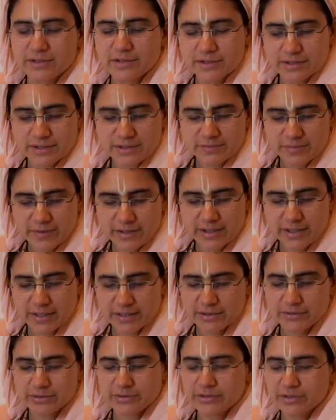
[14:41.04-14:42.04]

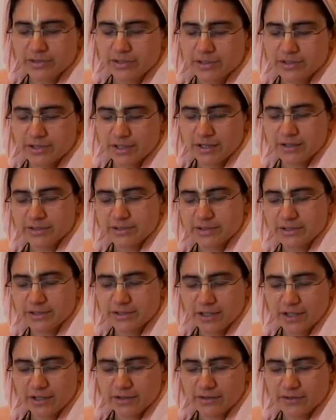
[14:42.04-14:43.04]
Speaking to Srila Saraswati
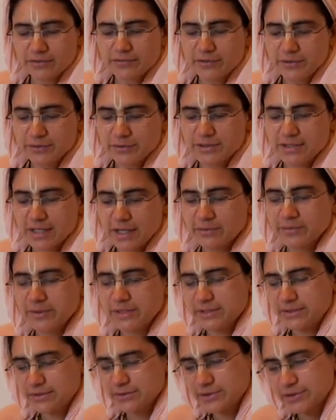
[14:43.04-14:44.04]
Thakur, if you tell
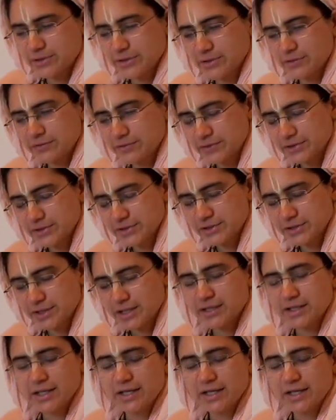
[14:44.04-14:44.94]
me to serve Krishna,